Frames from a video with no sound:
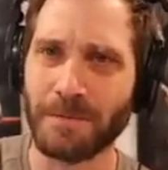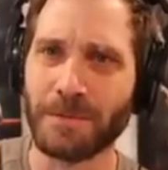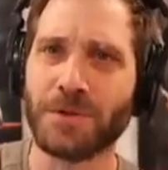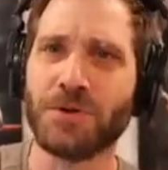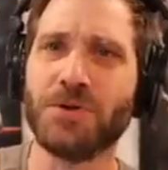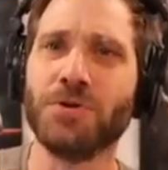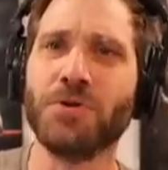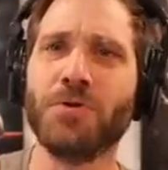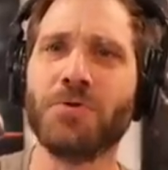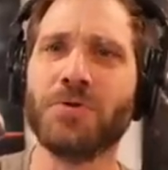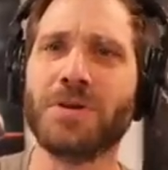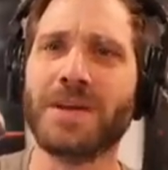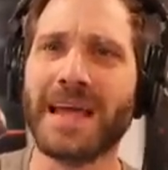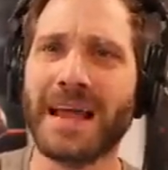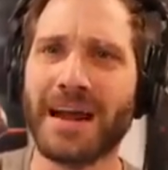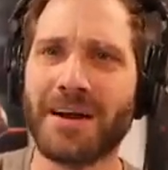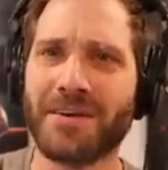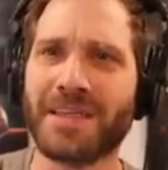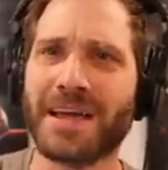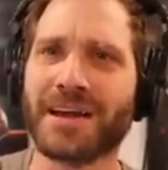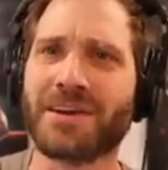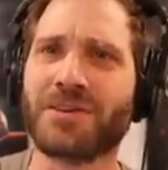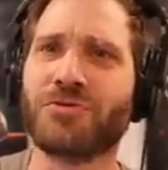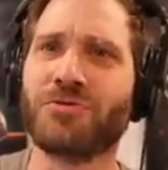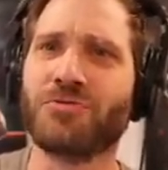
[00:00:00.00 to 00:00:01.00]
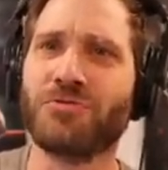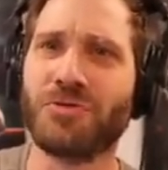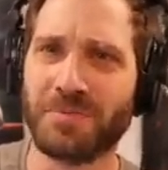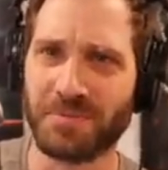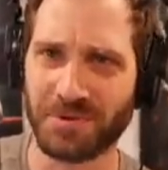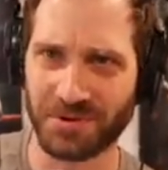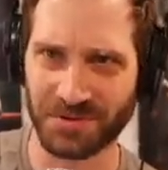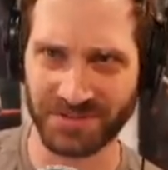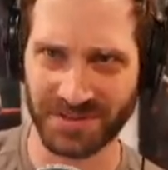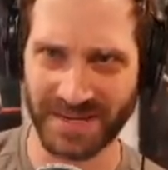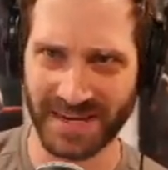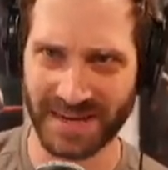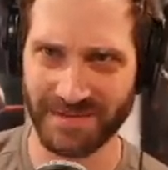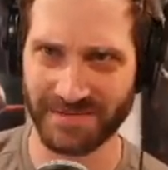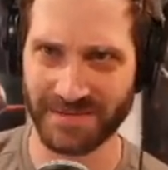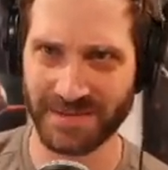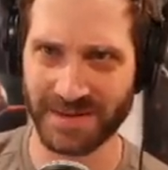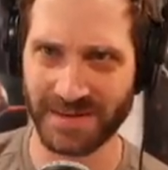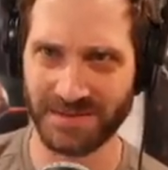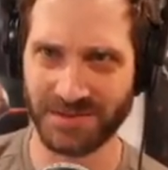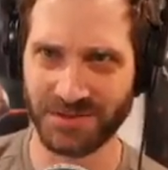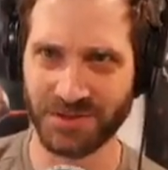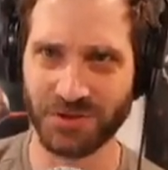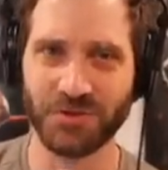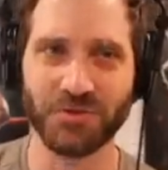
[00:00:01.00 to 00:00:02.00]
You don't care that criminals have
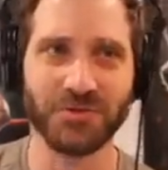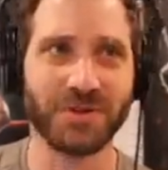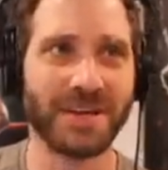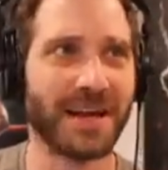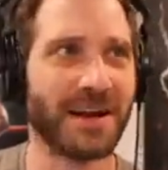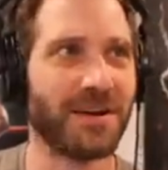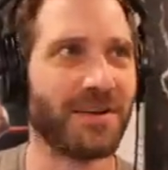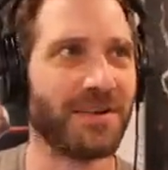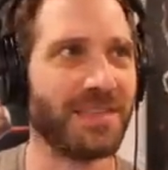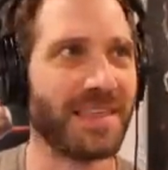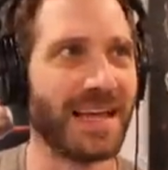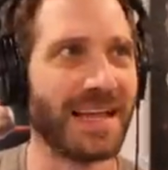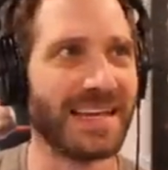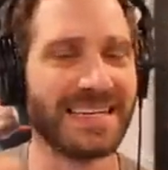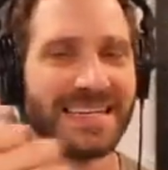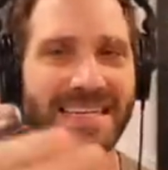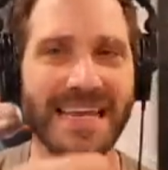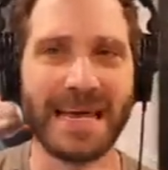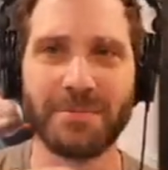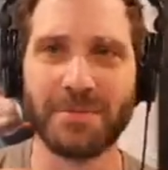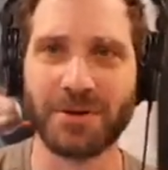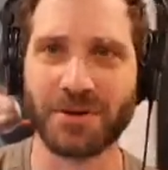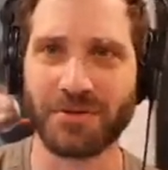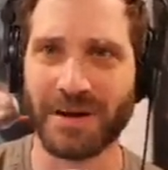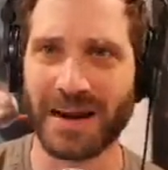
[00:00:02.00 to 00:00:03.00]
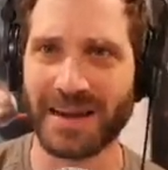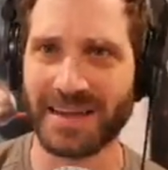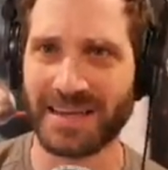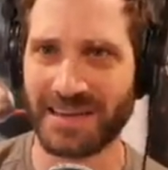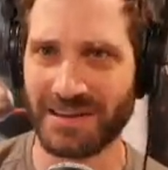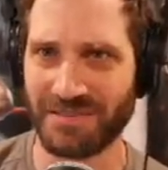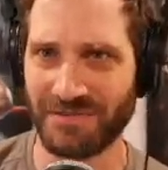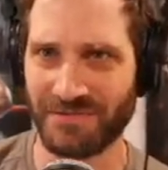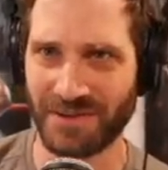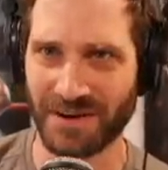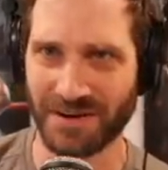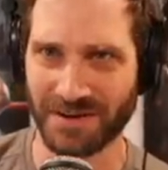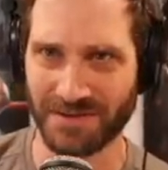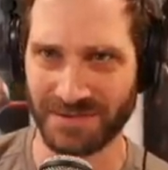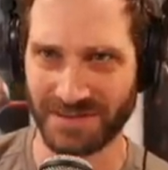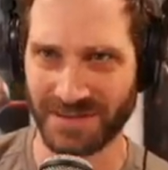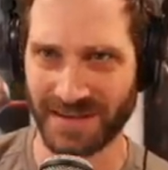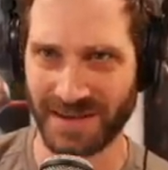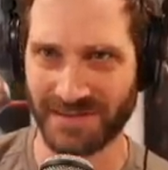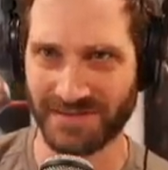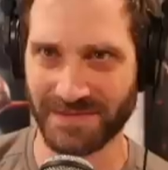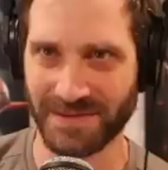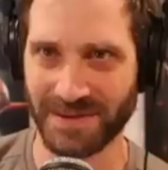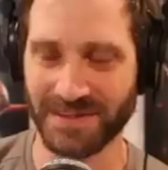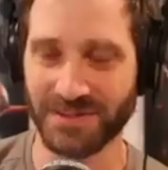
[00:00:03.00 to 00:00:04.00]
guns. You don't care that Democrat kid fuckers
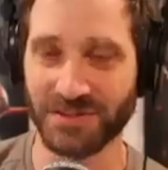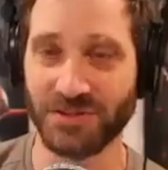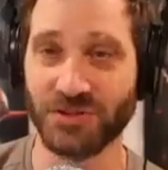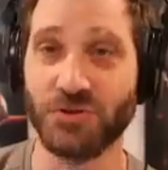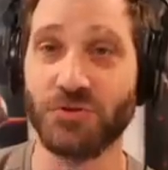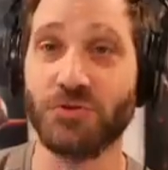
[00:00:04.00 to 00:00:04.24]
have guns.